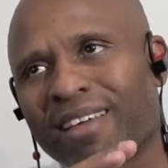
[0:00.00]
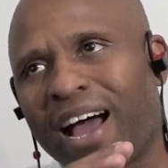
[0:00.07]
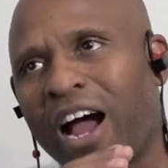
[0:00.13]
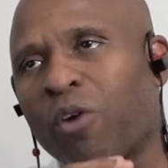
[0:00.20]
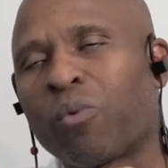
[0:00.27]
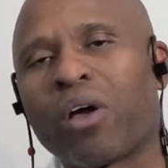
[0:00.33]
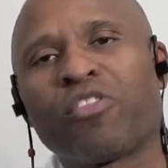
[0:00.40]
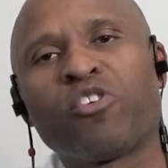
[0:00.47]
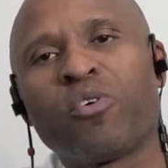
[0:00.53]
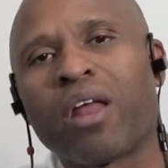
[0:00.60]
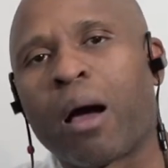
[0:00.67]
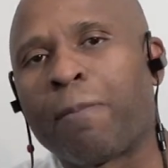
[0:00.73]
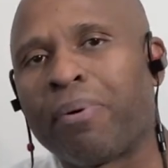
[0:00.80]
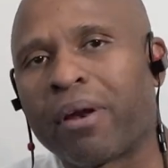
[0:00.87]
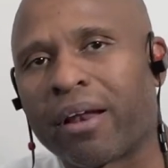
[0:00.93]
I'd rather you
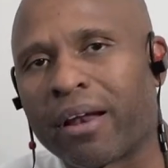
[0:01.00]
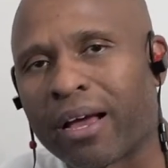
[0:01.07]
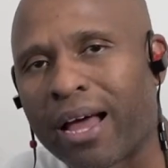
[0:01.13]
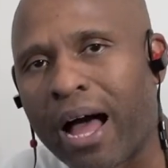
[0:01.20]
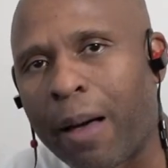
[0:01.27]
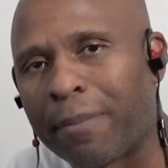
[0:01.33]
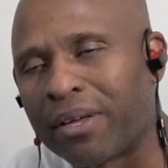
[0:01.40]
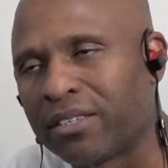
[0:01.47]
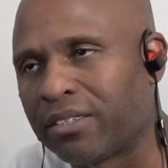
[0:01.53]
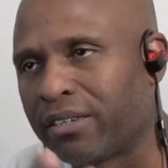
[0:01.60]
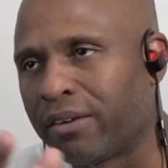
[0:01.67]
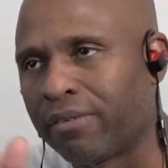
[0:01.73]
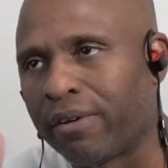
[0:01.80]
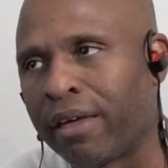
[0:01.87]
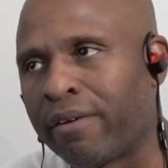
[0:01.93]
not put it in the comments
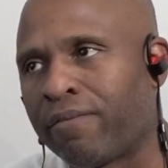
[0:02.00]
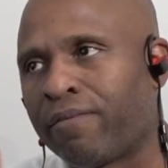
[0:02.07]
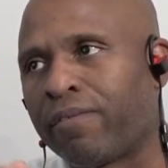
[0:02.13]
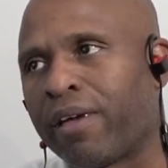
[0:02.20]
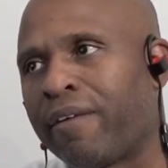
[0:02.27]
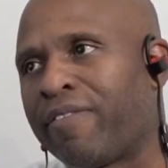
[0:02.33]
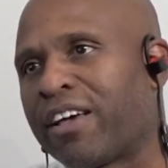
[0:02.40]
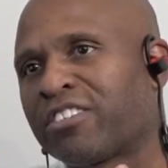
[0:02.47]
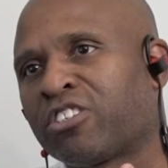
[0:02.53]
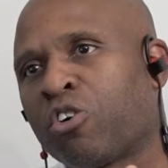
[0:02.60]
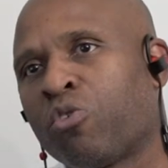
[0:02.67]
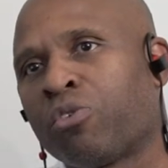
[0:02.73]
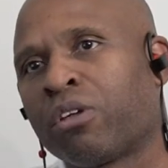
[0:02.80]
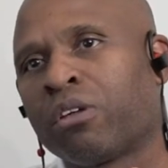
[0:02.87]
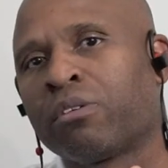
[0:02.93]
if if if that's the
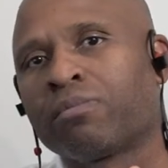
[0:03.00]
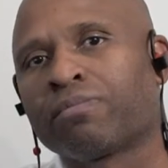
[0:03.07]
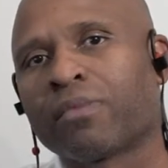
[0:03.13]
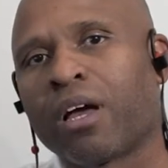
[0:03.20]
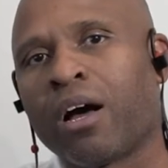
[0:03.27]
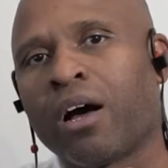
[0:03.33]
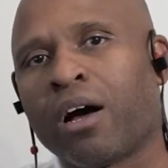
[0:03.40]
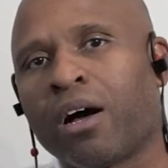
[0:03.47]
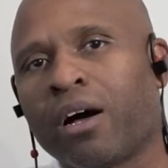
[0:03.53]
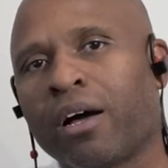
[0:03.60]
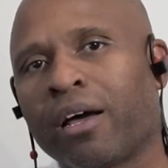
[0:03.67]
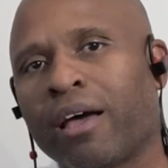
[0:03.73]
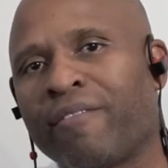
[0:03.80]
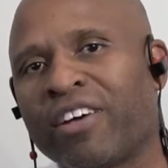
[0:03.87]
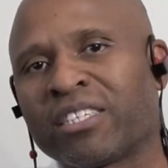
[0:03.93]
only
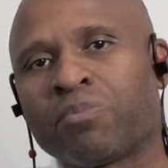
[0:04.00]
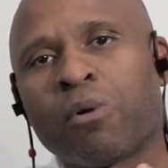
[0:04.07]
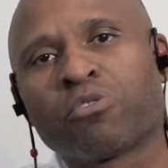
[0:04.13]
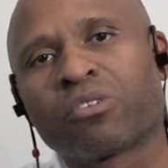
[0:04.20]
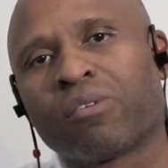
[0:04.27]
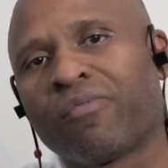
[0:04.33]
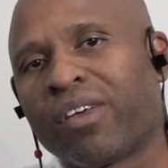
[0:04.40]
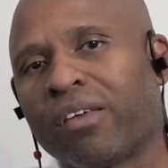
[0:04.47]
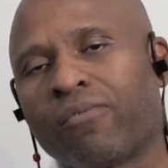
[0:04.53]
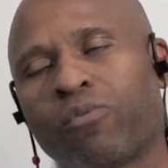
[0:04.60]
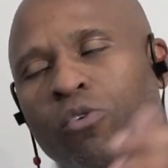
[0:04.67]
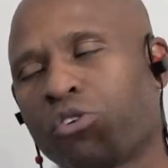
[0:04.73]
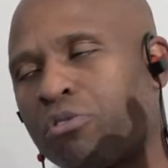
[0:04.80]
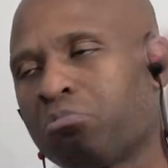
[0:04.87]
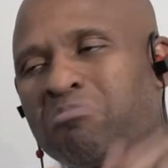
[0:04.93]
uh, if that's the most convenient
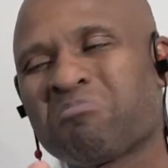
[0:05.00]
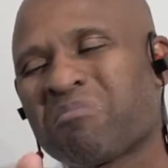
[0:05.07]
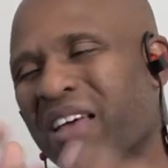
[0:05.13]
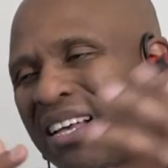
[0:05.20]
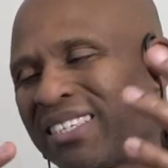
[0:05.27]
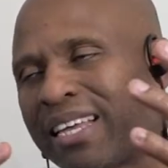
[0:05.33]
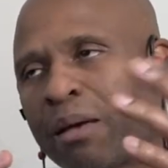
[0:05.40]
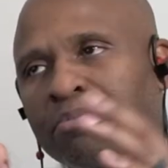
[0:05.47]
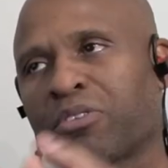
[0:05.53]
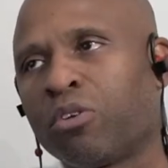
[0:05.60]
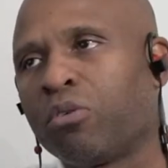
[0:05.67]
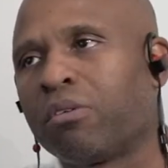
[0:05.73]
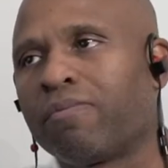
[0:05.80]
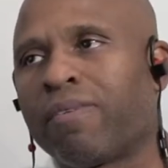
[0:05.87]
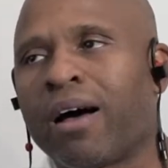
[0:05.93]
for you that's
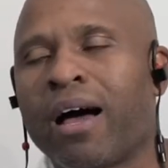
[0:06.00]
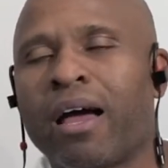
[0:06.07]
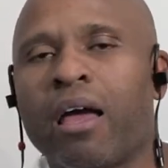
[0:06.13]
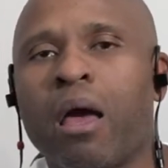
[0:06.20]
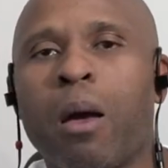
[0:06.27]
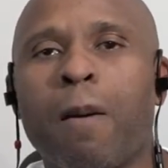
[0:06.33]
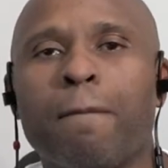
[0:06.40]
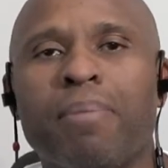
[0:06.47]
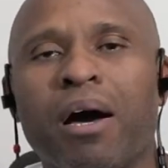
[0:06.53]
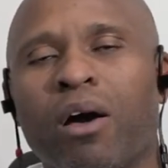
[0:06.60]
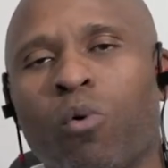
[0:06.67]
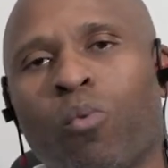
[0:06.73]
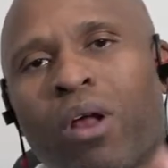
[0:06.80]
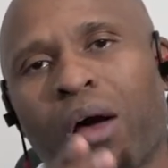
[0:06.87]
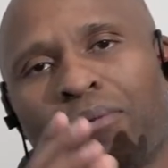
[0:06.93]
absolutely fine.
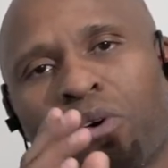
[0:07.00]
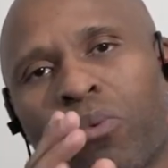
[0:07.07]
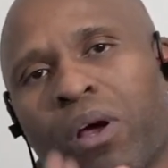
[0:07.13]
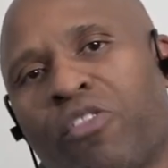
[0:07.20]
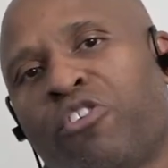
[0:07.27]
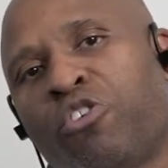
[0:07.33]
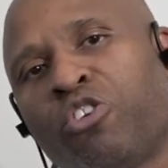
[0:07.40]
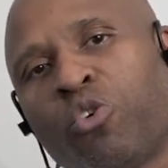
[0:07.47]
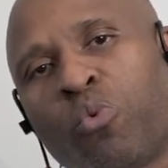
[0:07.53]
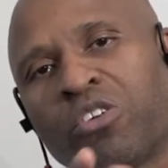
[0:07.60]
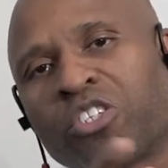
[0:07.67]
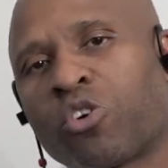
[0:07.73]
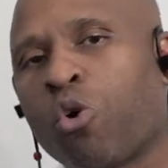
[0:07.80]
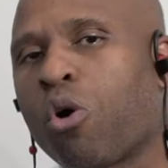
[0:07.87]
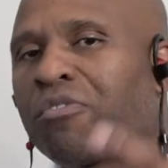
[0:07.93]
But what I would rather you do
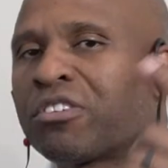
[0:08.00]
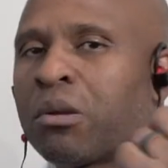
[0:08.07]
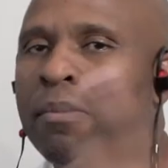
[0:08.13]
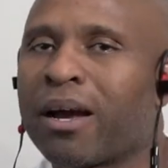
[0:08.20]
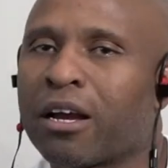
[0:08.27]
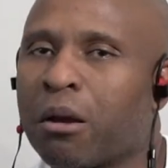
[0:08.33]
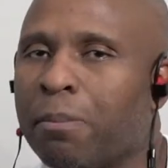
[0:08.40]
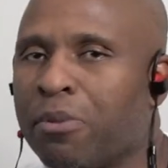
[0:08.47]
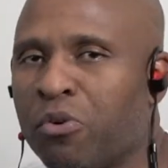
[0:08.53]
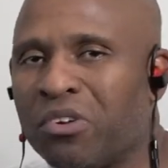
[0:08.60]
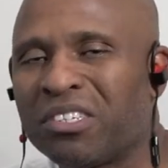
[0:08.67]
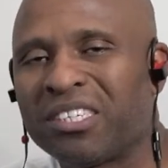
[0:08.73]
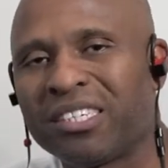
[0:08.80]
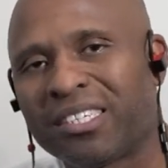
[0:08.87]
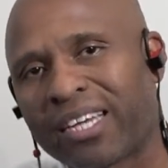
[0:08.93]
is go over to my
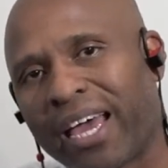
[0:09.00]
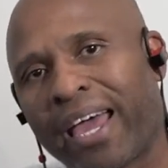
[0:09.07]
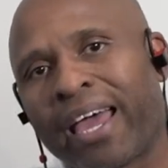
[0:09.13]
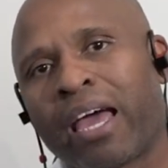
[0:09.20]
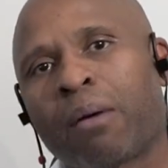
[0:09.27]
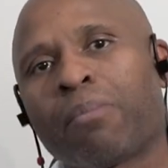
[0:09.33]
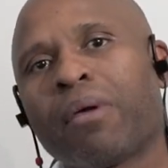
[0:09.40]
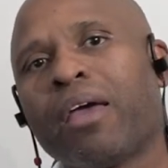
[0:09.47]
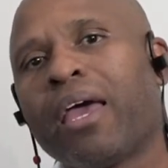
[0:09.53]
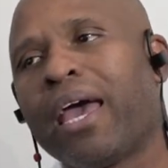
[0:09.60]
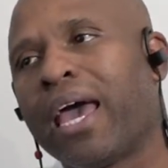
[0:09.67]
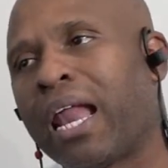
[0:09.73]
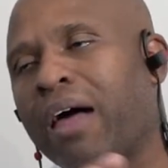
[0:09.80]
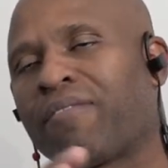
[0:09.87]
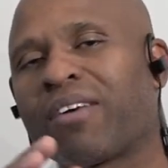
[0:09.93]
community tab
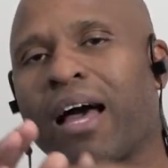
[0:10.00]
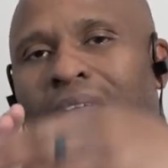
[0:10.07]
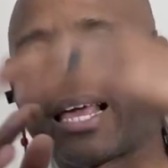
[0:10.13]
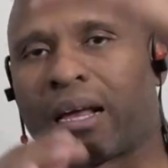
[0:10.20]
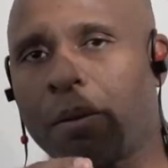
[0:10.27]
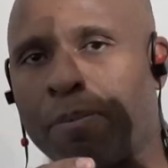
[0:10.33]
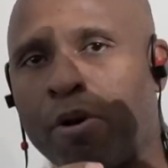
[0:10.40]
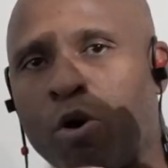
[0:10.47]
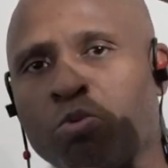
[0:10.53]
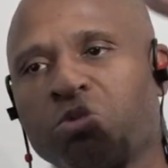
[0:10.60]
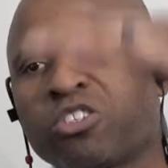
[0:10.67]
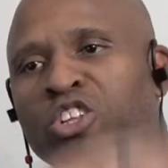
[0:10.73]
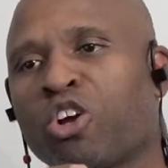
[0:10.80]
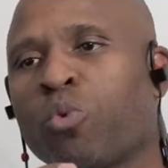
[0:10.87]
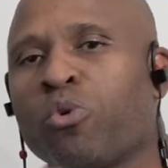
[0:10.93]
and I've got like a
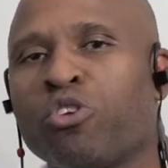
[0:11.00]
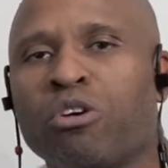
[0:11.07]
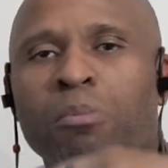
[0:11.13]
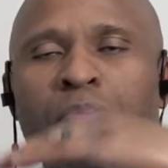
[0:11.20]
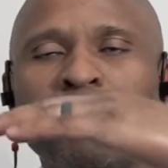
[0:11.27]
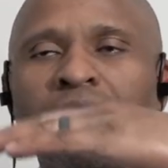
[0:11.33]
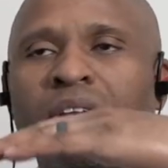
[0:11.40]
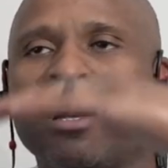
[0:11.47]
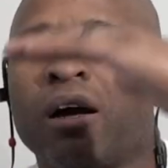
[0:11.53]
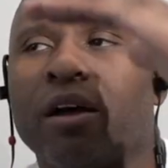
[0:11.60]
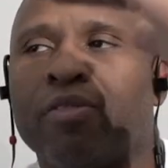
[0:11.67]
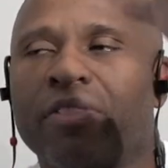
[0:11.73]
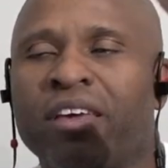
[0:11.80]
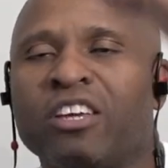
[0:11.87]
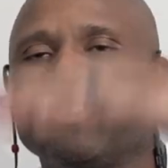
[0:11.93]
post there where you can put
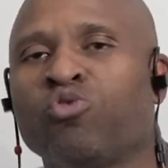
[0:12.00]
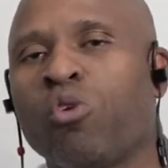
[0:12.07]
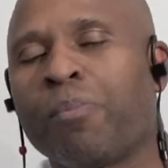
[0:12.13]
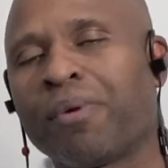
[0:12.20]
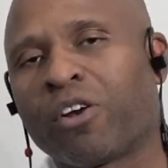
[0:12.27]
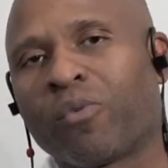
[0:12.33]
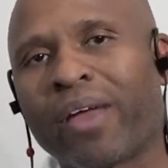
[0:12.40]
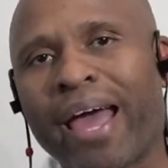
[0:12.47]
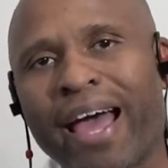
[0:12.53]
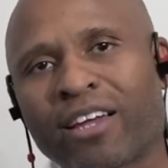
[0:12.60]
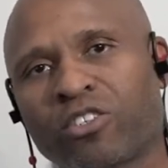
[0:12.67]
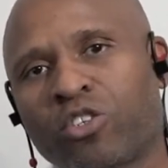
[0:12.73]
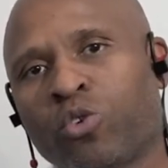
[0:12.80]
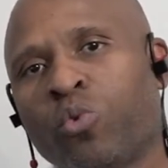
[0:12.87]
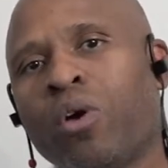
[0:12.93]
uh, things you want me to
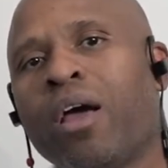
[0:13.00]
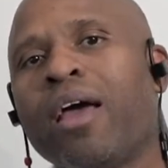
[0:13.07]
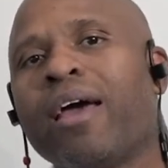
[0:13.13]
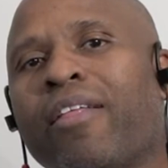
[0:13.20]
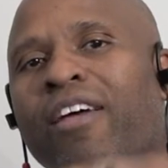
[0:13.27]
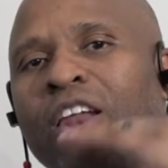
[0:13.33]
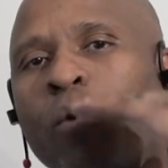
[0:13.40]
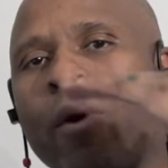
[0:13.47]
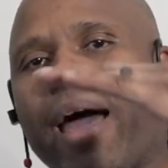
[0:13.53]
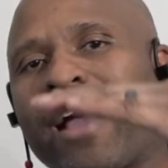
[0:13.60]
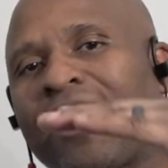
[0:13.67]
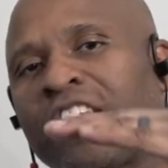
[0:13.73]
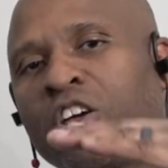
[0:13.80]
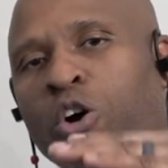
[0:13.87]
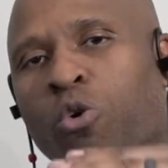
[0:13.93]
react to. That way
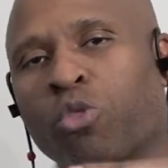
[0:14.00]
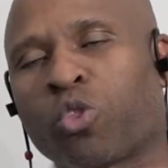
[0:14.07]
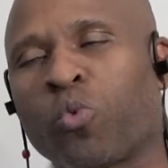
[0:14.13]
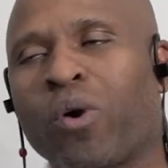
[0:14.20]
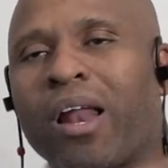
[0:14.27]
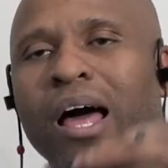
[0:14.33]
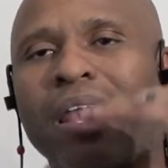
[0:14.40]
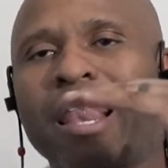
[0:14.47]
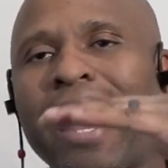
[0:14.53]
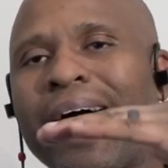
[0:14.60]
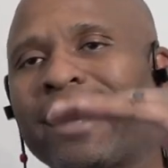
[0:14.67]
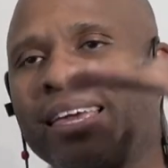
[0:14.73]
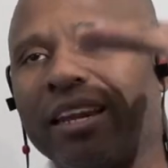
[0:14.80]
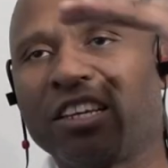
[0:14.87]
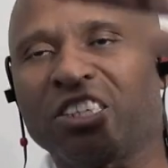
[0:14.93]
I can go through and I
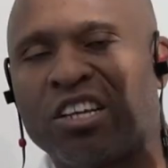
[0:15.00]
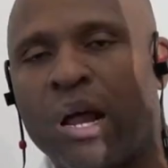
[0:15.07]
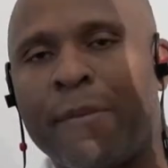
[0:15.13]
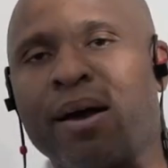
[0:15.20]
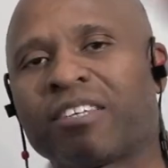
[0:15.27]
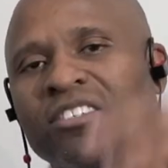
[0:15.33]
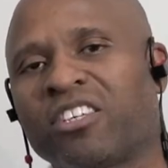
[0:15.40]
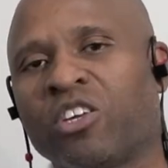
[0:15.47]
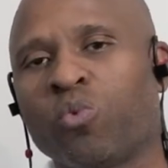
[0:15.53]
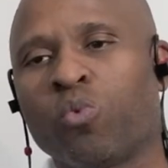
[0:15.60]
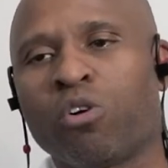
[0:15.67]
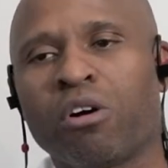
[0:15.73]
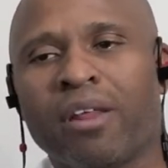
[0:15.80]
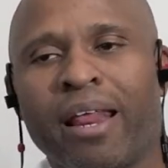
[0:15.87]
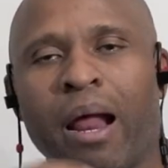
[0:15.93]
like it each time I see
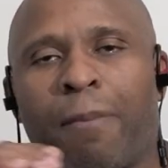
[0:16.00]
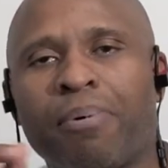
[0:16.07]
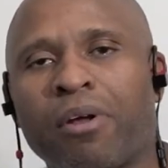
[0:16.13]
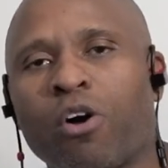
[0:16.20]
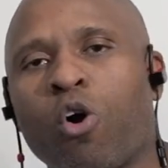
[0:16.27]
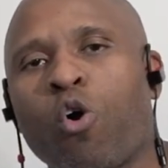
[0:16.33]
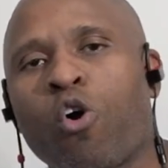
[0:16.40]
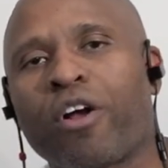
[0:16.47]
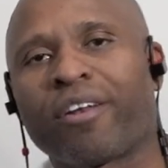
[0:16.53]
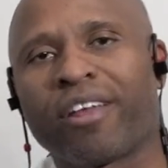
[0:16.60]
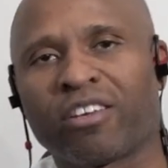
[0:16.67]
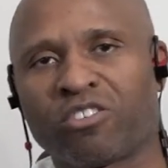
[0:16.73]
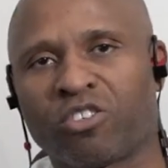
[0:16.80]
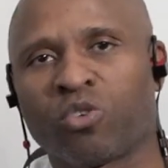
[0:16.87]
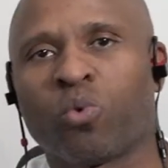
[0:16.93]
one and I put a heart
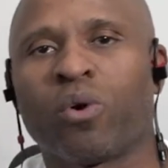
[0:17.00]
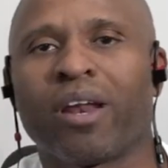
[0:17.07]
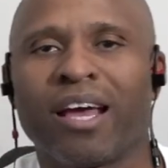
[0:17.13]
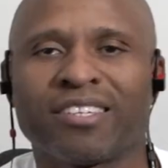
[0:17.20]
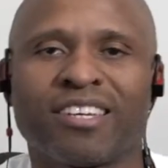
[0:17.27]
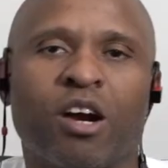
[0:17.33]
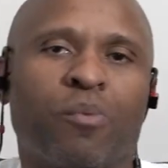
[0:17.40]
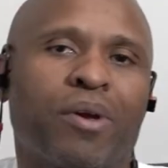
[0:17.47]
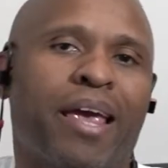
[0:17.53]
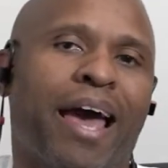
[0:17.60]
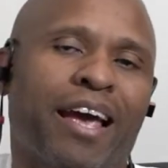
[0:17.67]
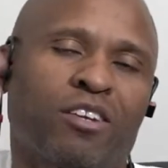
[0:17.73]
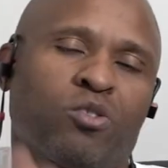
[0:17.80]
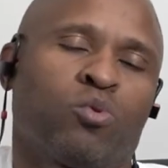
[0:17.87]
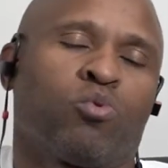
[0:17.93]
next to it as I
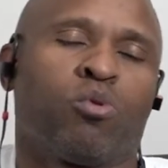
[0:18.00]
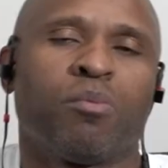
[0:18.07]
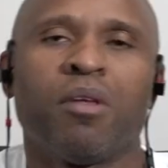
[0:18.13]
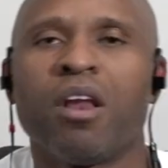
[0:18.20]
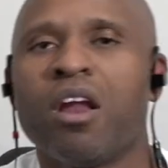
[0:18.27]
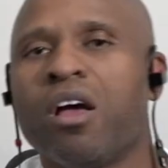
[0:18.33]
react to them.